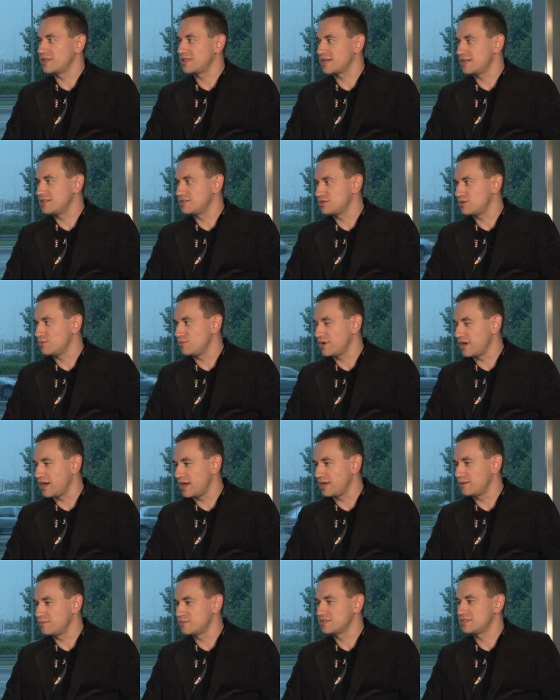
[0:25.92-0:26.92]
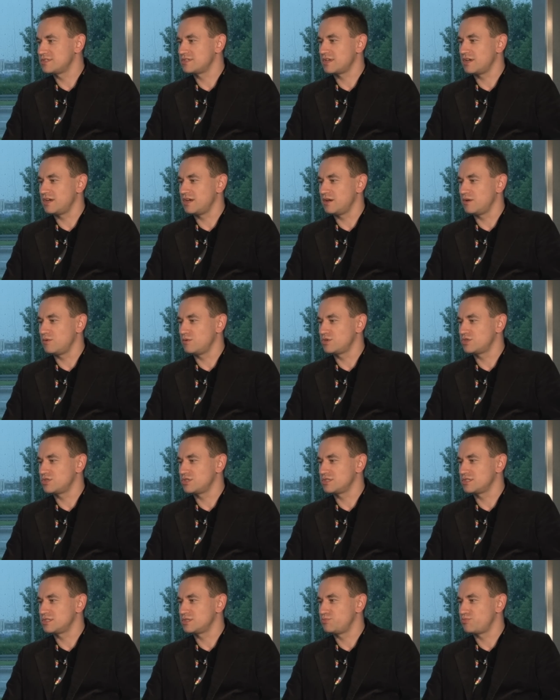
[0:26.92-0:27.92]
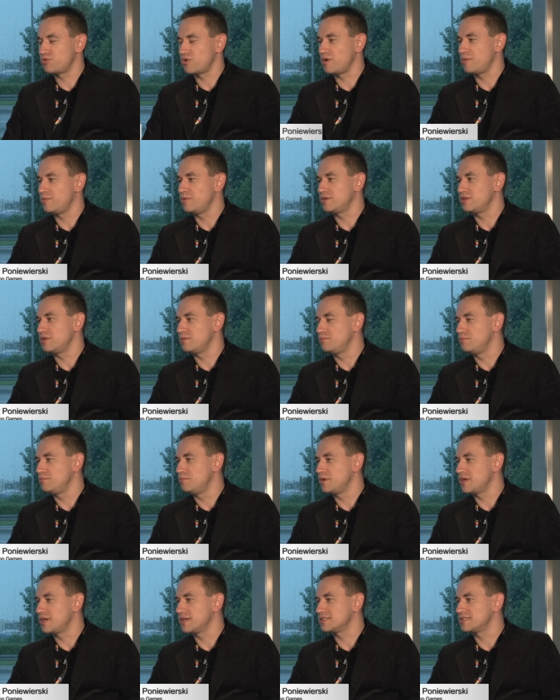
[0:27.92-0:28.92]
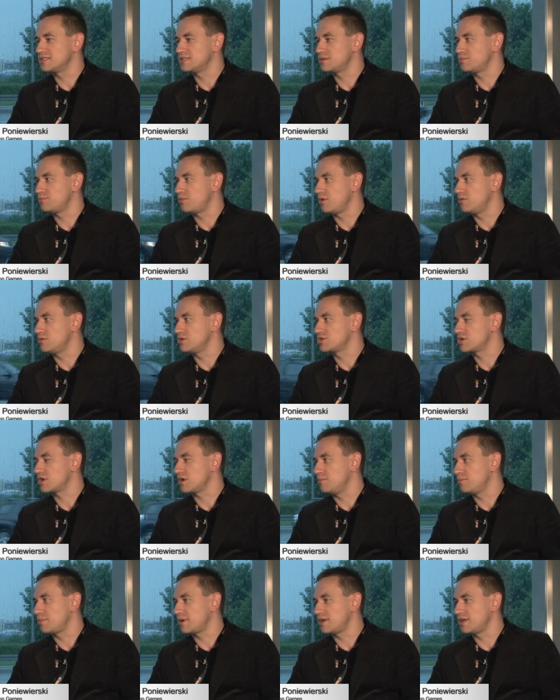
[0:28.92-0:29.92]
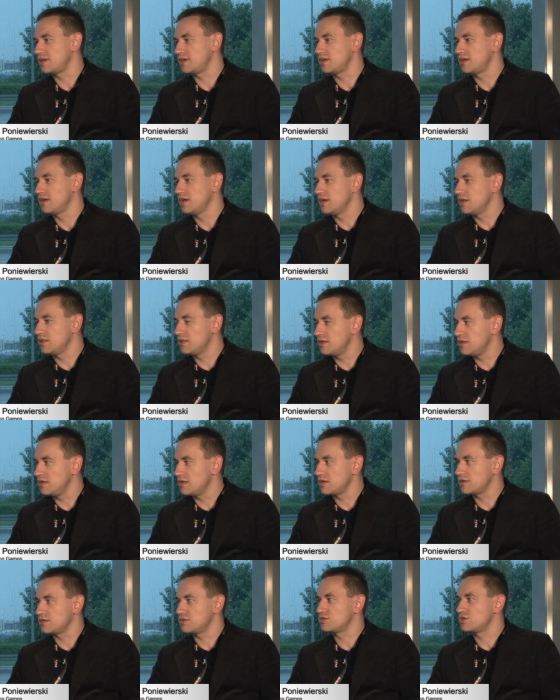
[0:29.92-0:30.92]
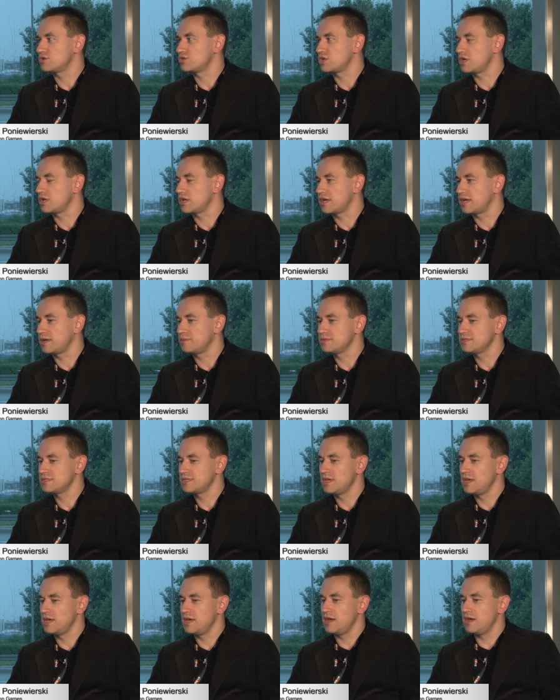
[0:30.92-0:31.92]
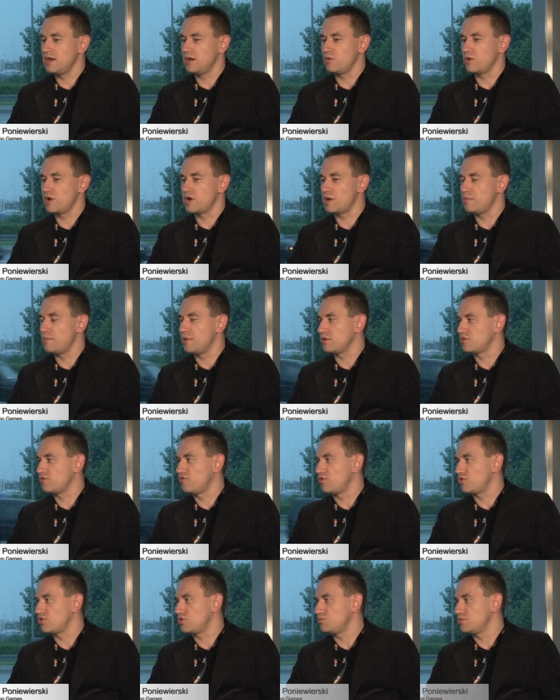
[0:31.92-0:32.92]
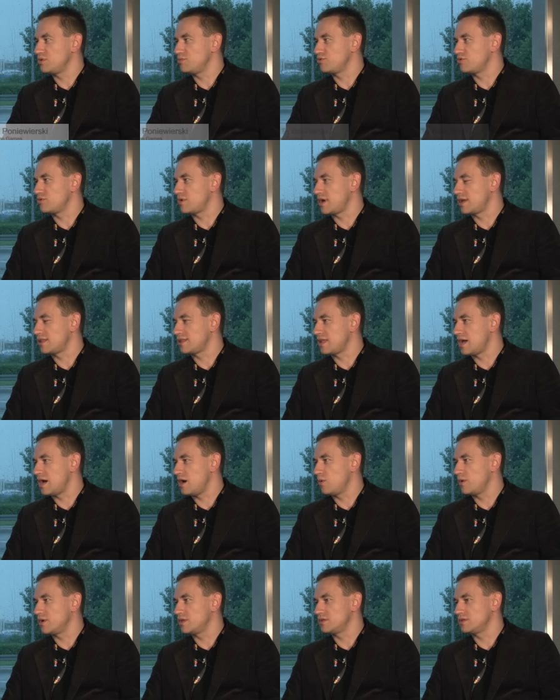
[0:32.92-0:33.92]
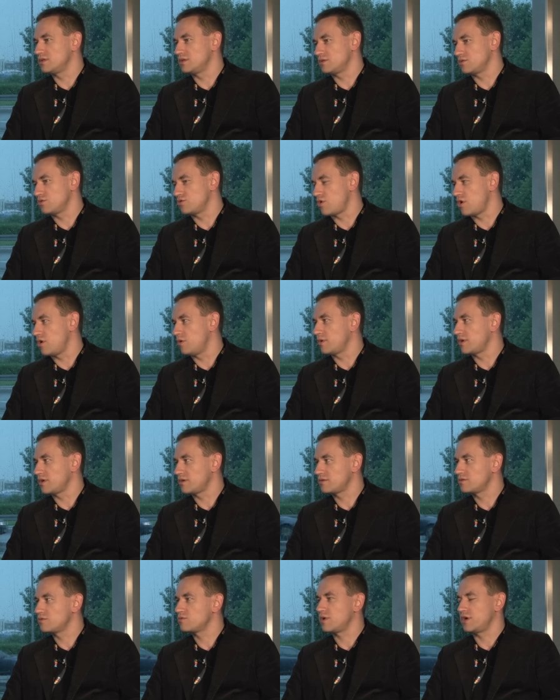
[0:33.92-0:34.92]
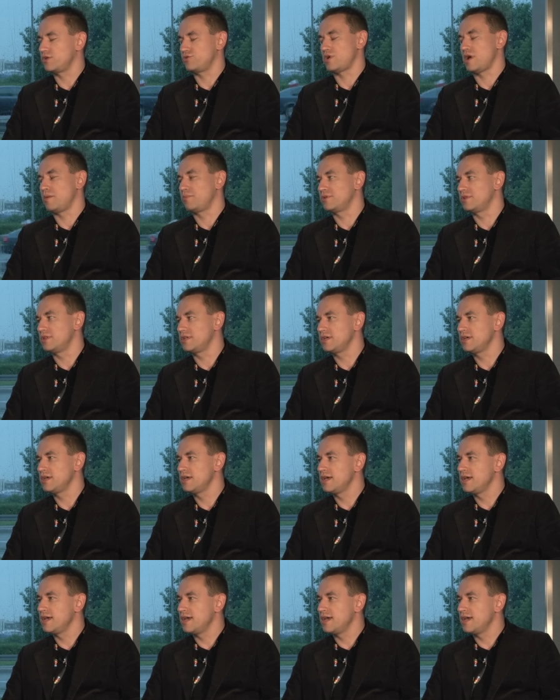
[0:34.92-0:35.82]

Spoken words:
at Canstop Games, which is probably the biggest Polish company dealing in social games. We are about 40 people right now and growing quite rapidly.